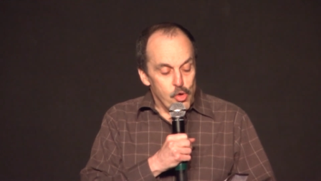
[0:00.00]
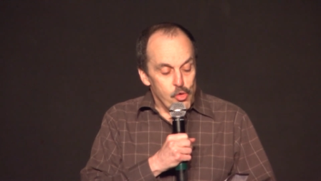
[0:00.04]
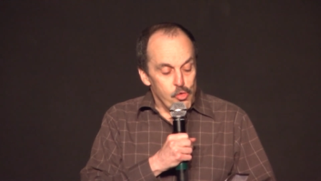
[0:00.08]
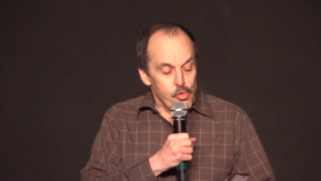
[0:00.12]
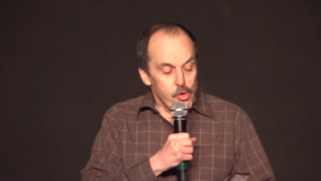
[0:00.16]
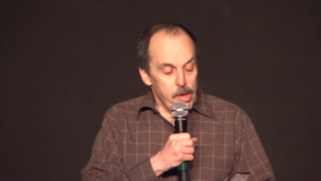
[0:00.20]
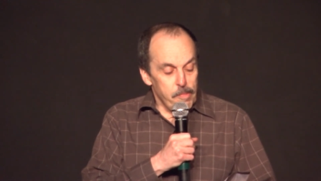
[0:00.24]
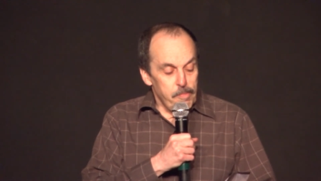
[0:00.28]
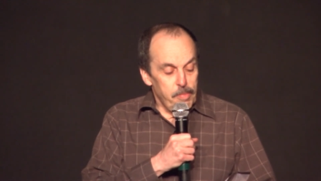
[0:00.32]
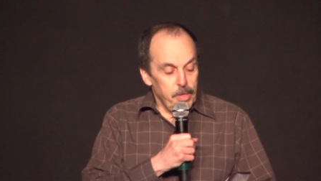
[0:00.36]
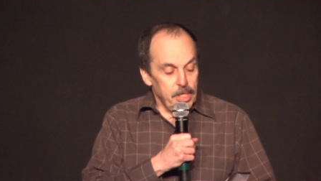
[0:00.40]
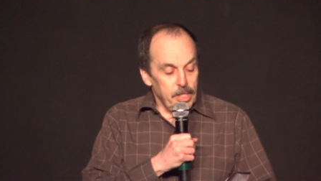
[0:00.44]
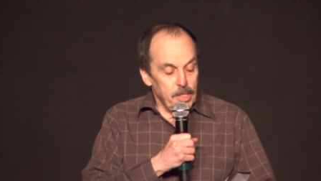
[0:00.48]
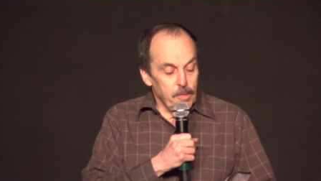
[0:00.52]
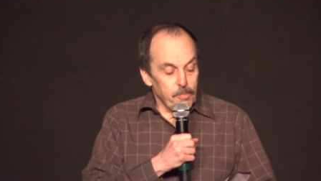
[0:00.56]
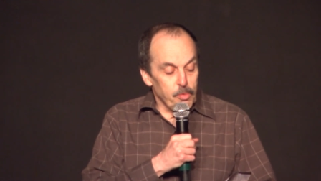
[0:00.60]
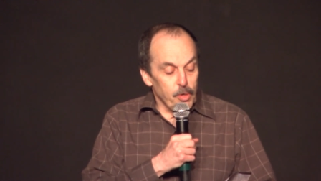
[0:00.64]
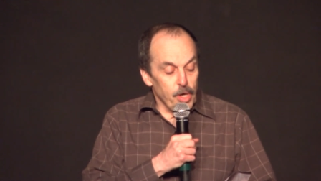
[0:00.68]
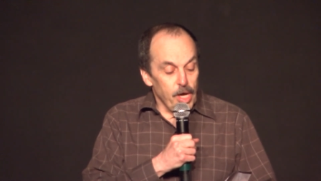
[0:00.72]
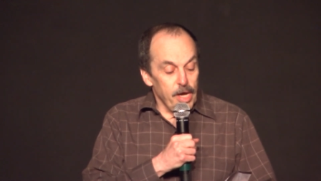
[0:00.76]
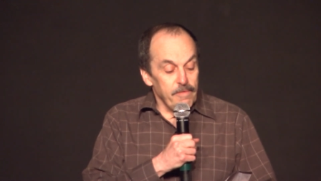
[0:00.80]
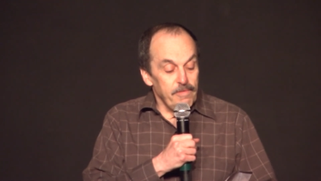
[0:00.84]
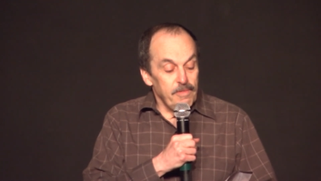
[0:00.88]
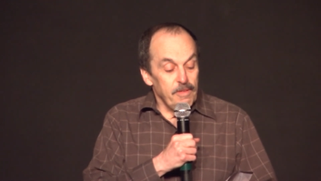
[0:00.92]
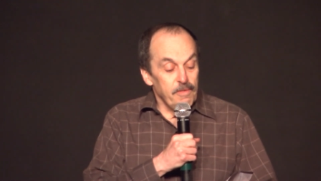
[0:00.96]
who have been
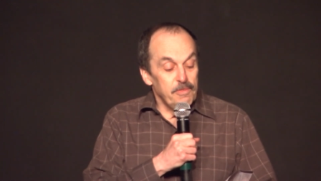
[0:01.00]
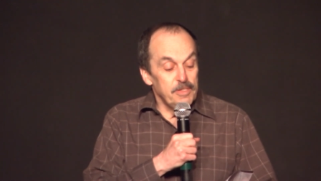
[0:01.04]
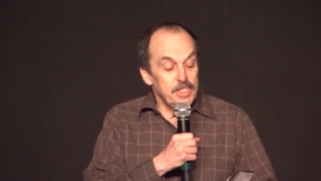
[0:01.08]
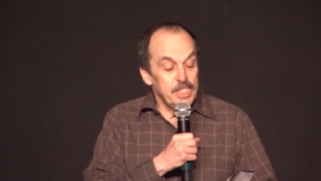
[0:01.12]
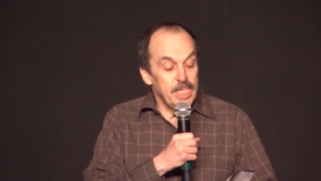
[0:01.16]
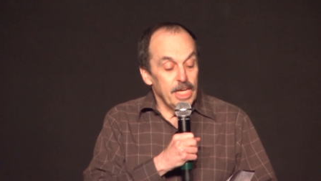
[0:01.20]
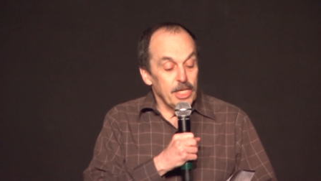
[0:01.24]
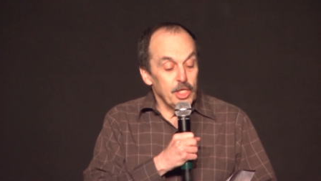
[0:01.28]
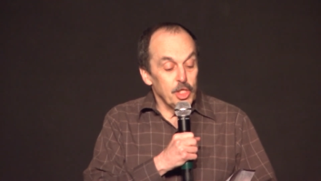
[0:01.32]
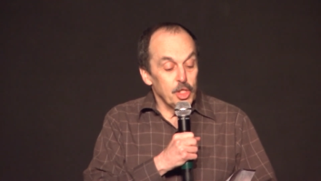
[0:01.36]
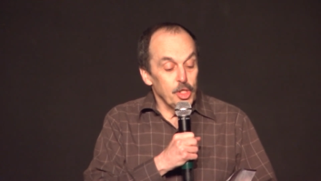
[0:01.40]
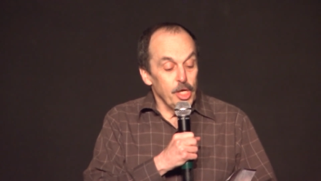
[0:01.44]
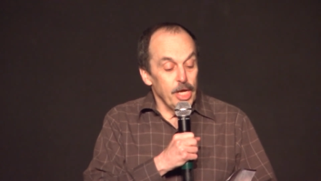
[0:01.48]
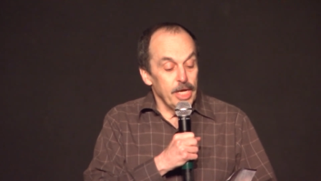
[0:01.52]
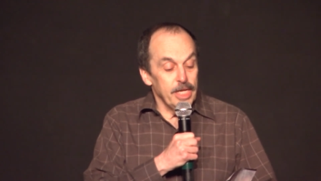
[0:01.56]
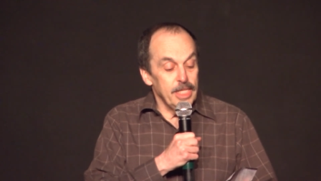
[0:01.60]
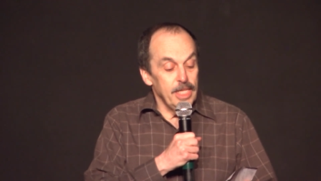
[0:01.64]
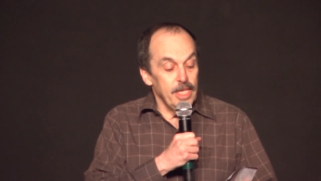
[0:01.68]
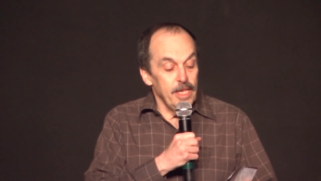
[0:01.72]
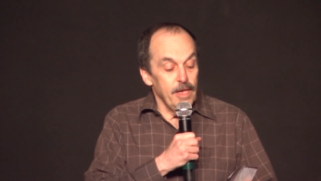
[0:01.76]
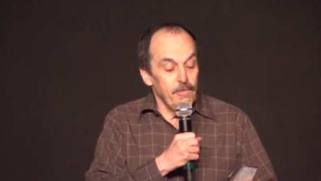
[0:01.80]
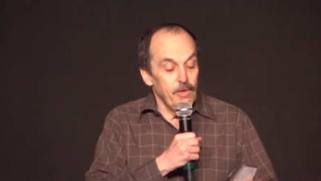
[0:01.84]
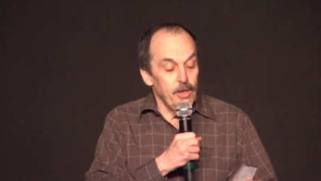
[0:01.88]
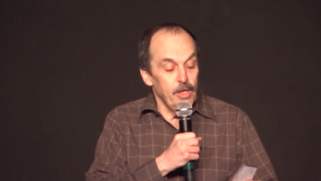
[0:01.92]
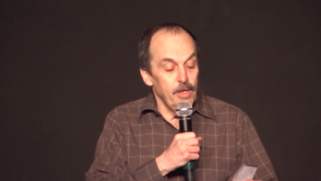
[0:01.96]
deprived of sexual
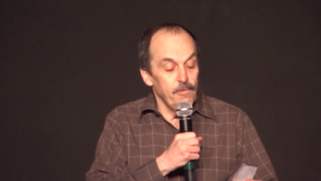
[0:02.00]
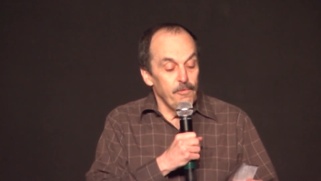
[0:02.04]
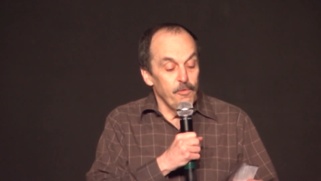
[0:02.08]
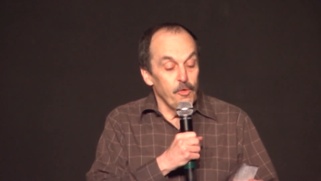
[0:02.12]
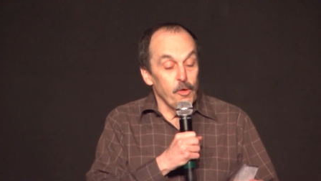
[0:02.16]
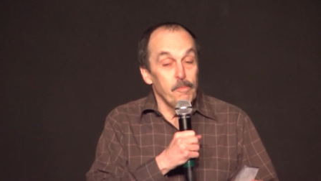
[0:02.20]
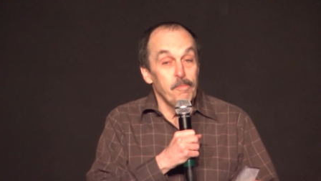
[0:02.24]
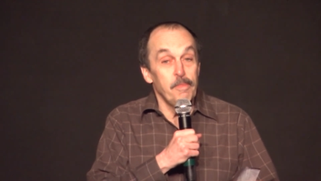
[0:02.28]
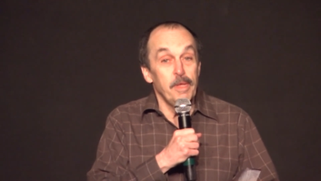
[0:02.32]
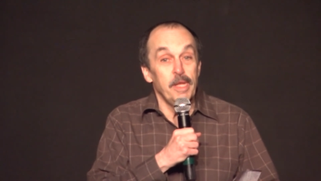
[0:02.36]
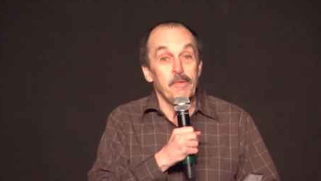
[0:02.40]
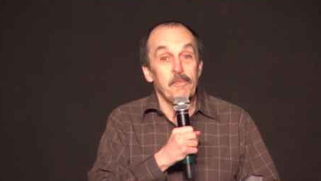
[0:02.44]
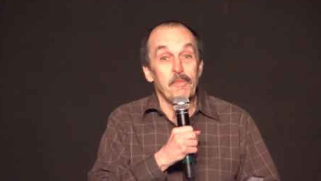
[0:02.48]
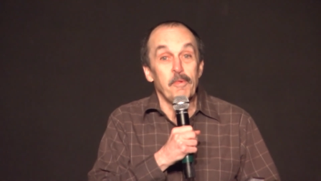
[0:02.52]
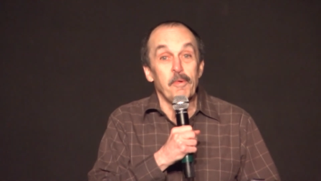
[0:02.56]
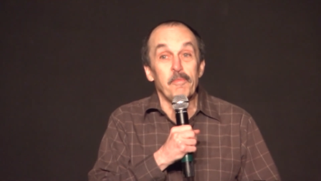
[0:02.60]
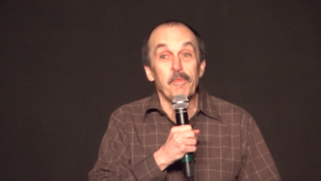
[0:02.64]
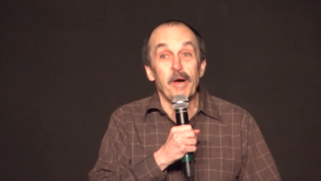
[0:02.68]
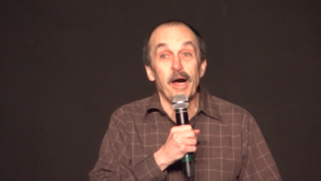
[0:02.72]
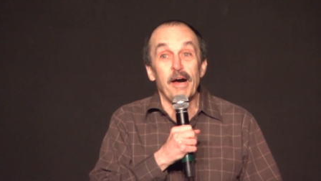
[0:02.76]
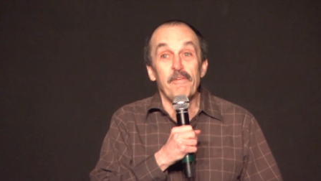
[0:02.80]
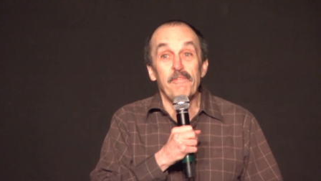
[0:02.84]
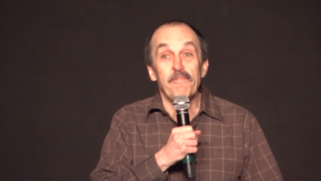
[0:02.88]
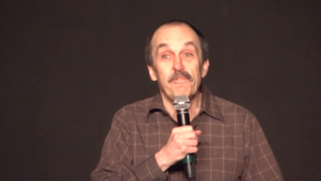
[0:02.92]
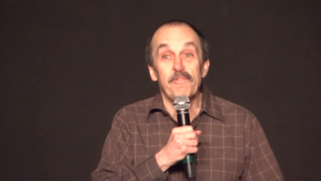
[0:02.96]
activity for a minimum
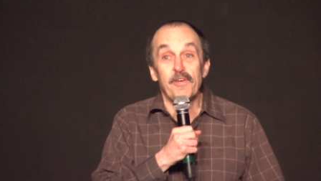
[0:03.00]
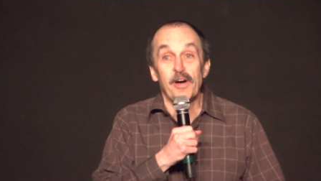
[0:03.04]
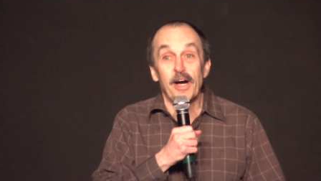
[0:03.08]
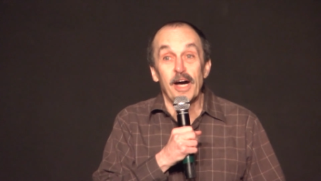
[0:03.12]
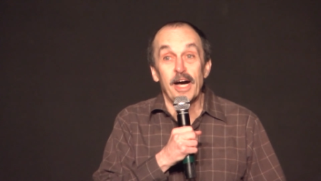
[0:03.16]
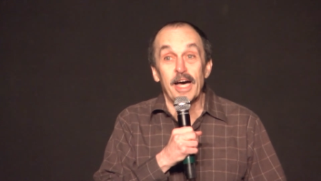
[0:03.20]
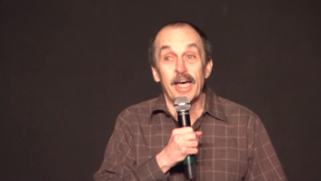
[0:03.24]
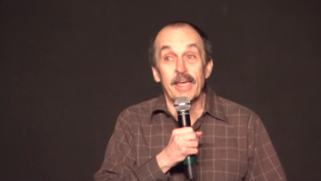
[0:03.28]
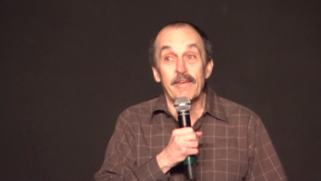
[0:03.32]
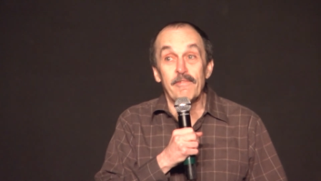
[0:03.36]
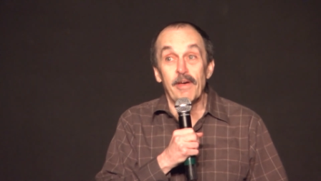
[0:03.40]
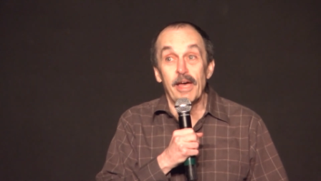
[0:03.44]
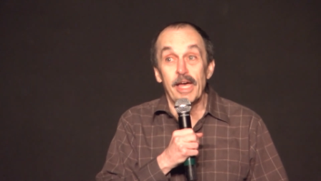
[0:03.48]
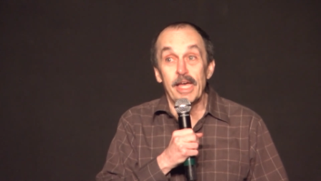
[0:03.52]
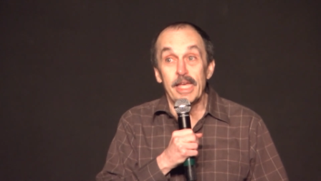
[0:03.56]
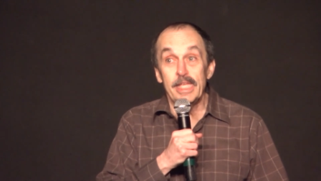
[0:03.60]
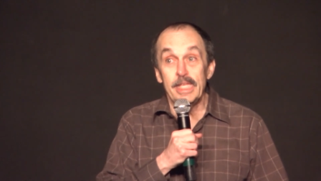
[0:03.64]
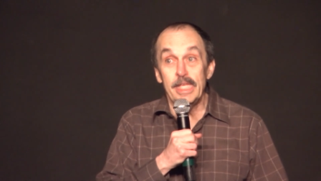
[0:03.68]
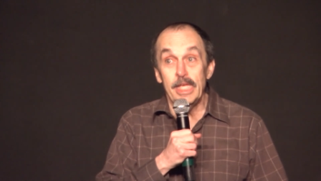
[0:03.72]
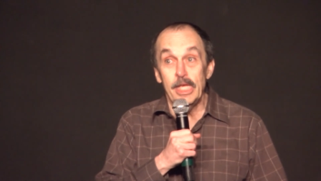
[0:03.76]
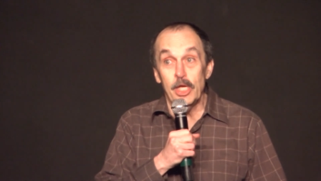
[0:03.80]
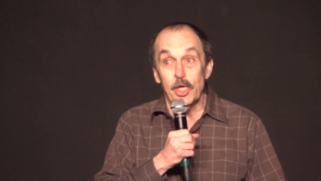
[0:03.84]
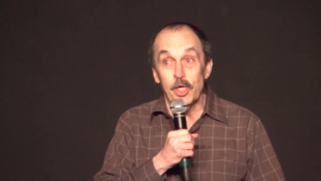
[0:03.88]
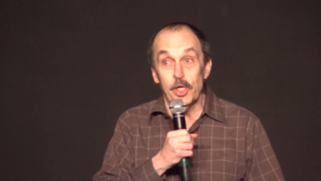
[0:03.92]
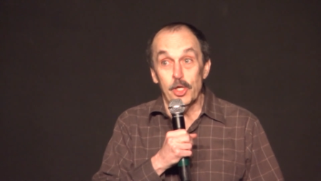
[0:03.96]
of 5
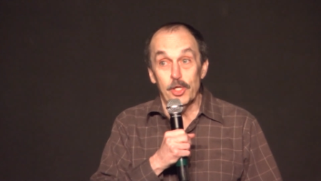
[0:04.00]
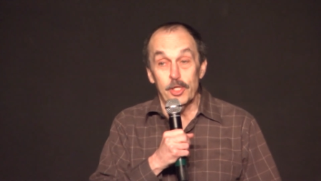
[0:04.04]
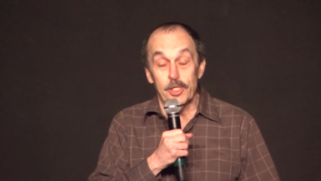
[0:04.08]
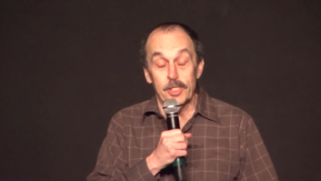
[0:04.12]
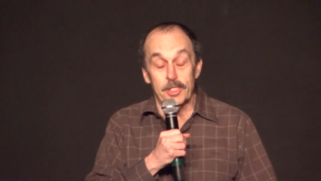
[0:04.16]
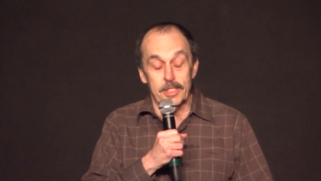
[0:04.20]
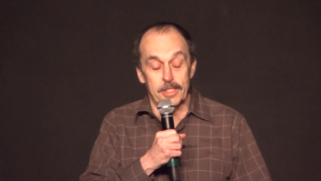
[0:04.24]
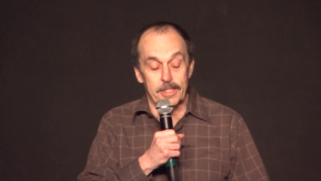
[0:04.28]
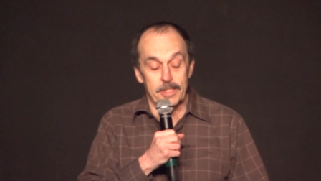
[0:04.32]
years.